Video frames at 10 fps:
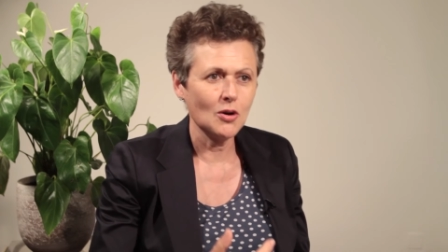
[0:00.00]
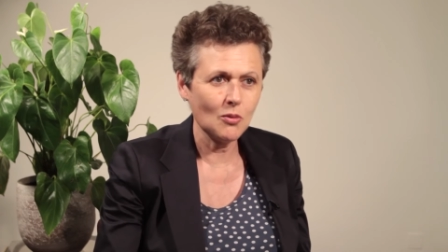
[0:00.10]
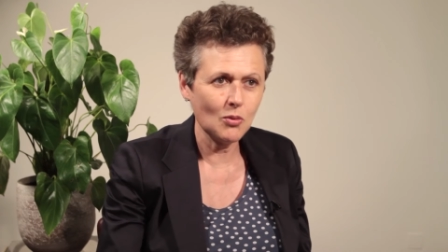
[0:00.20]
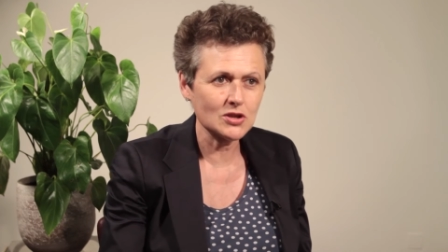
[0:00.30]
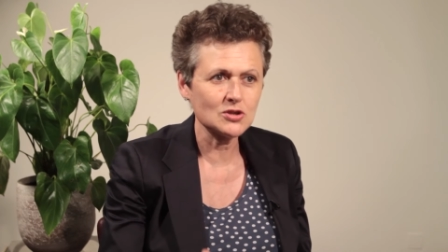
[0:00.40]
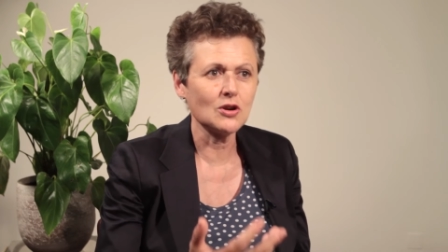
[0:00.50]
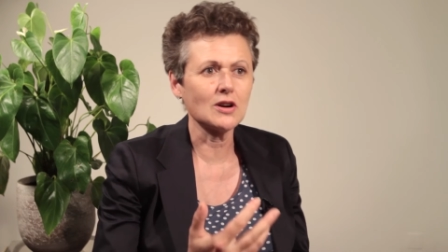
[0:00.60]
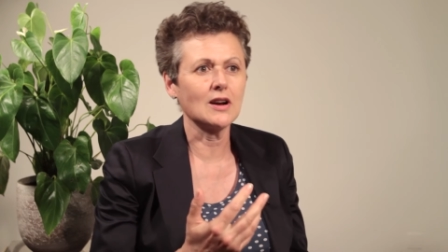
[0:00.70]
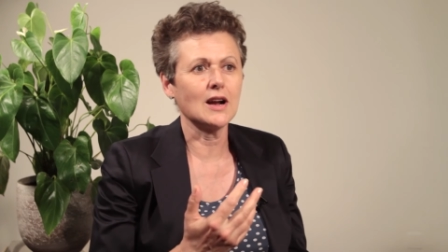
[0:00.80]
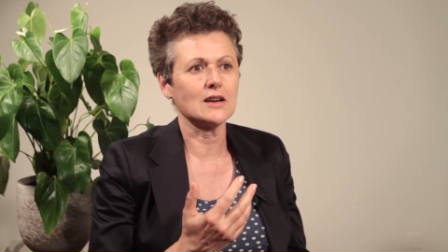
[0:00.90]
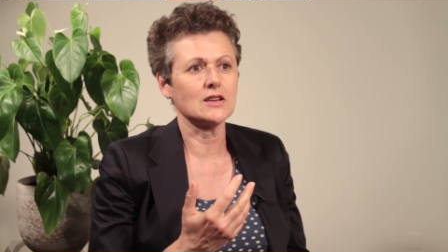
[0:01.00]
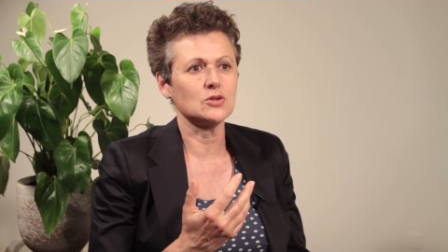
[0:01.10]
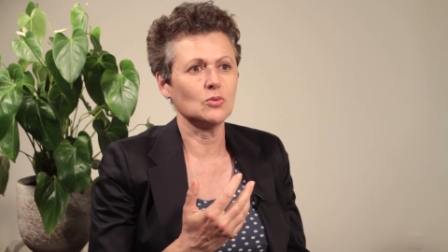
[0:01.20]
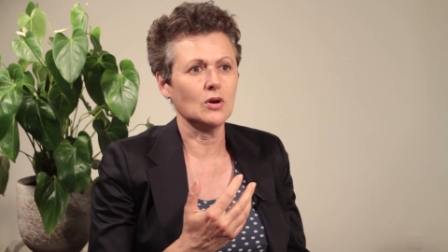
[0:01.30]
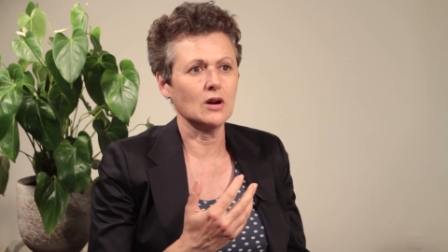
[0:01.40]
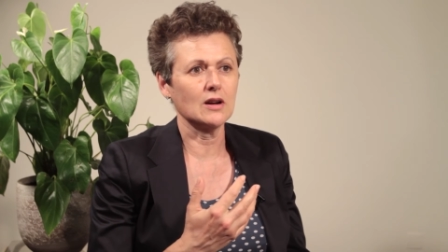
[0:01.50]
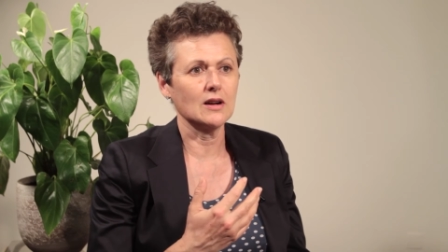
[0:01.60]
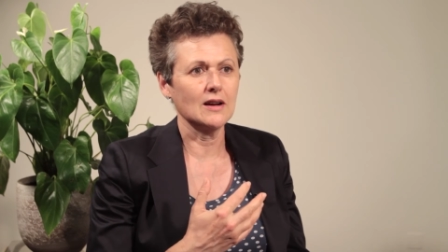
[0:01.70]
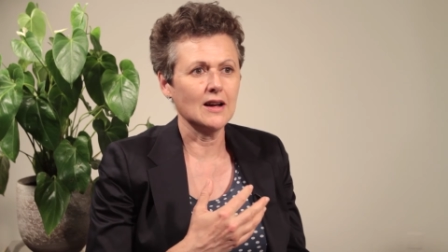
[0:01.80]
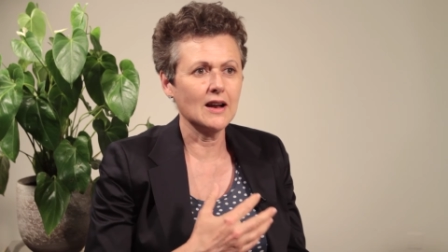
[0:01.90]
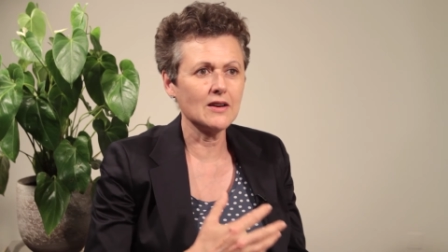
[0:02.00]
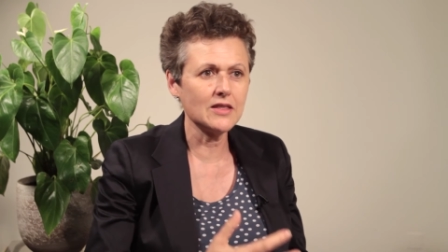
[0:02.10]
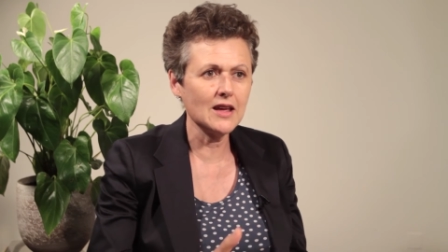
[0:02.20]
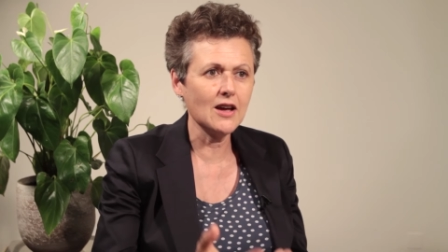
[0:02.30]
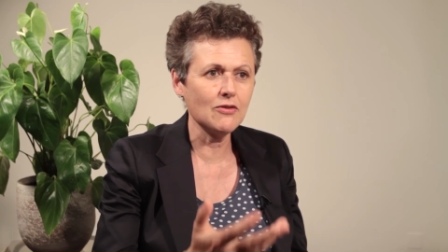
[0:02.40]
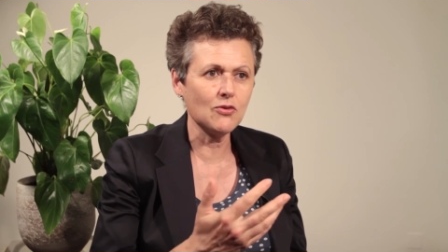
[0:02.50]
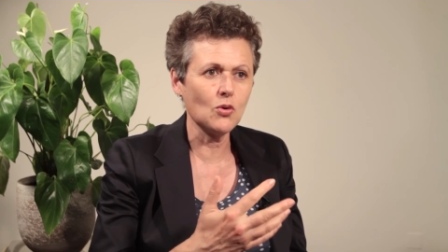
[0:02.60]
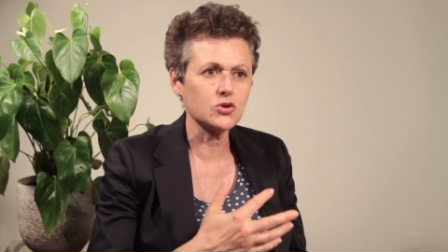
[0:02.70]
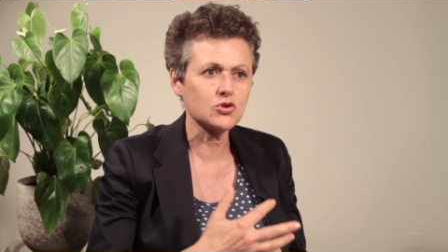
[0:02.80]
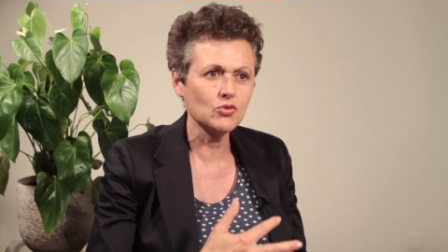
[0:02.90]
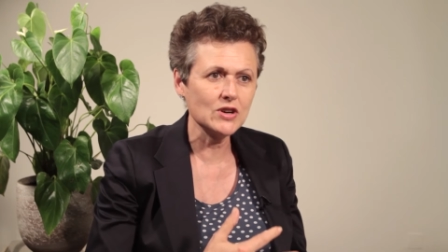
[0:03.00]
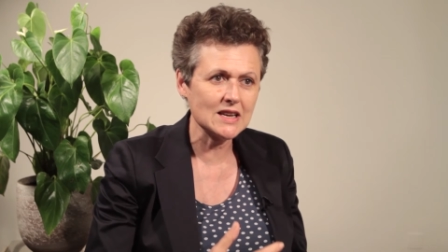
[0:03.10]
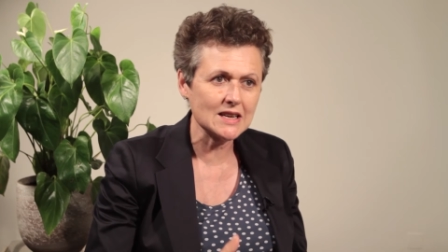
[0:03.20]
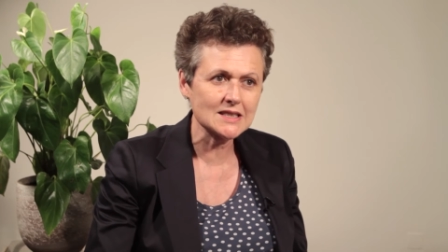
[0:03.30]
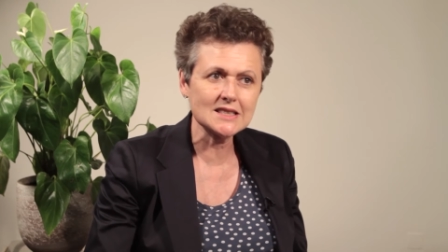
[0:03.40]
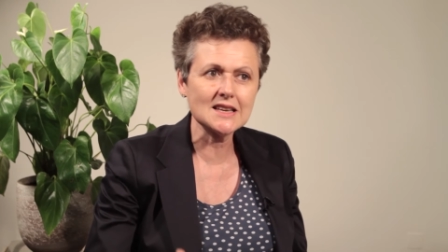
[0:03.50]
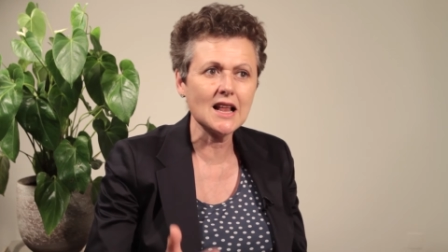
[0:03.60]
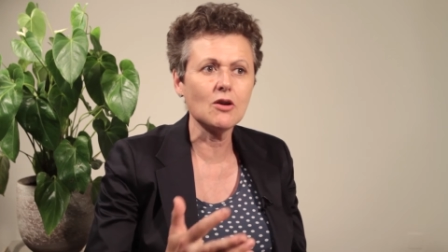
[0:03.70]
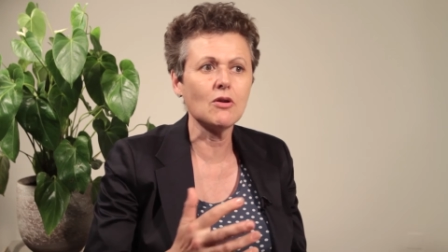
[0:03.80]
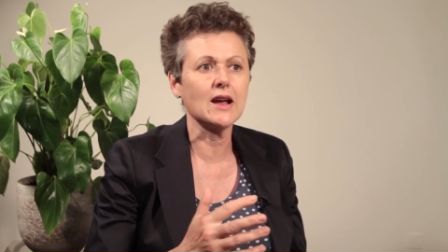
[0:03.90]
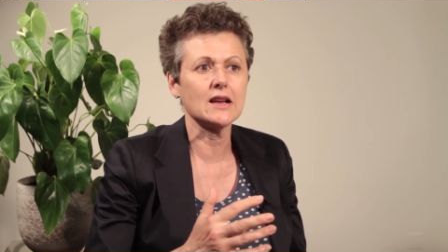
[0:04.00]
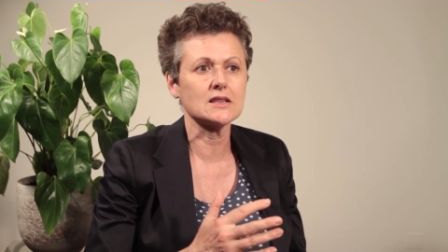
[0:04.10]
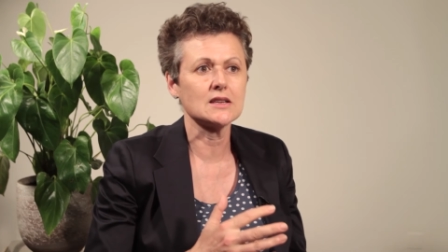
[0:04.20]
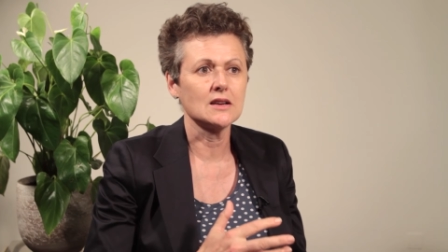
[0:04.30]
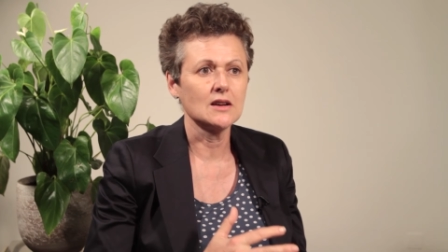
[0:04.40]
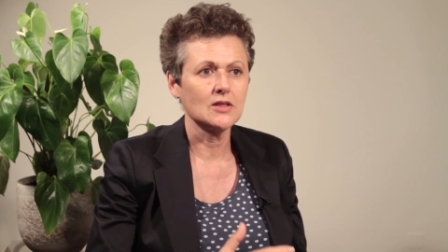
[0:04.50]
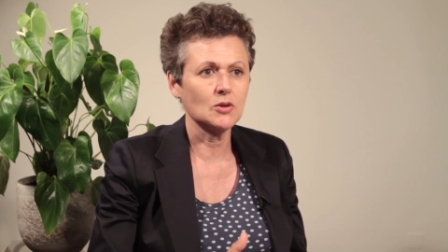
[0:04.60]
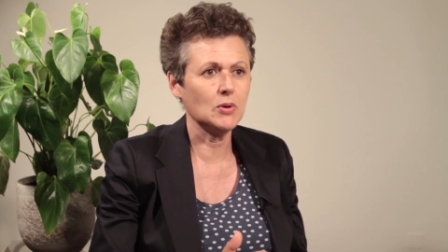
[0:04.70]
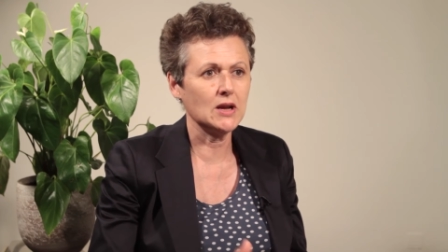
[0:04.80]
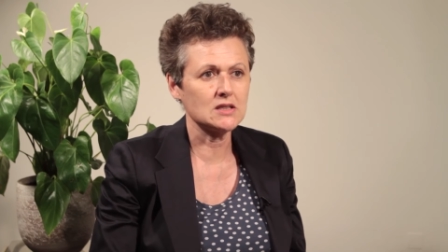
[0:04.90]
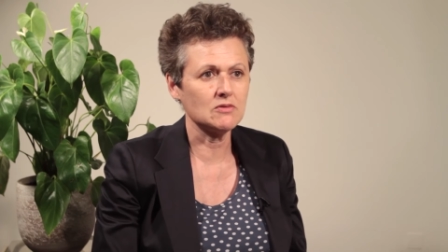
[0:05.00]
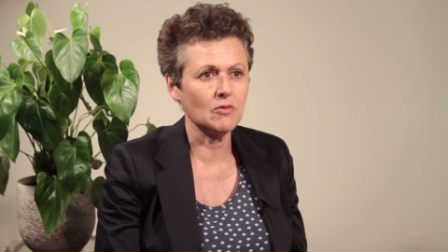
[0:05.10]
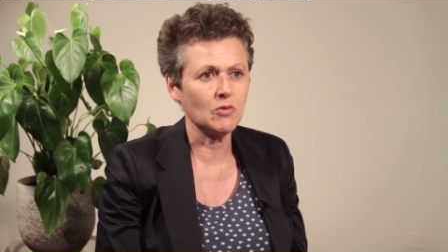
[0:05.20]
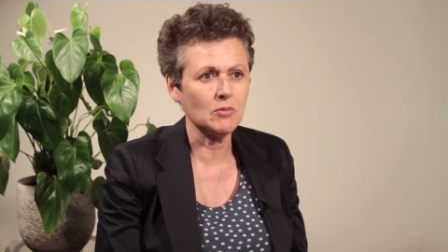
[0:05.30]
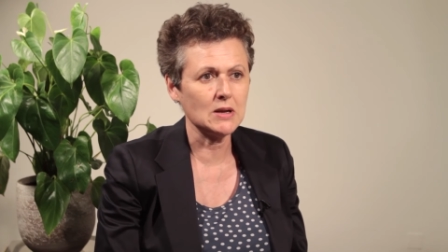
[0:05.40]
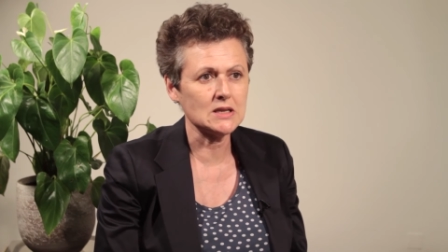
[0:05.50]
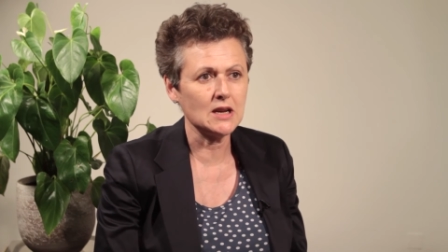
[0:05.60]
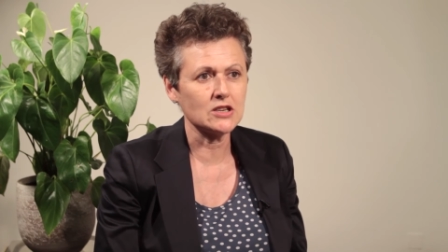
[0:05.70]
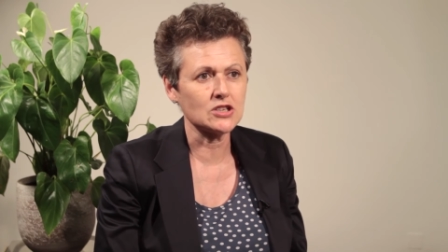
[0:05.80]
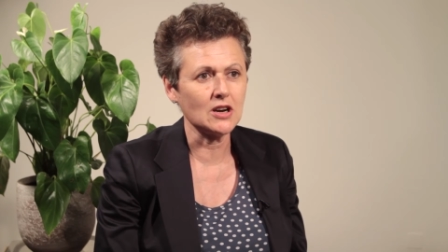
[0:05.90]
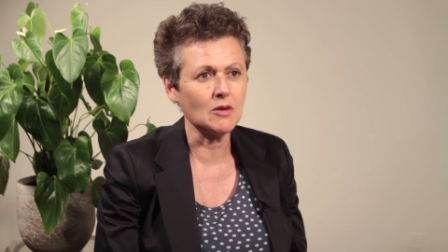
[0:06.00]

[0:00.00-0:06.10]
what's not likely to work, and therefore to really accelerate the pace of implementation.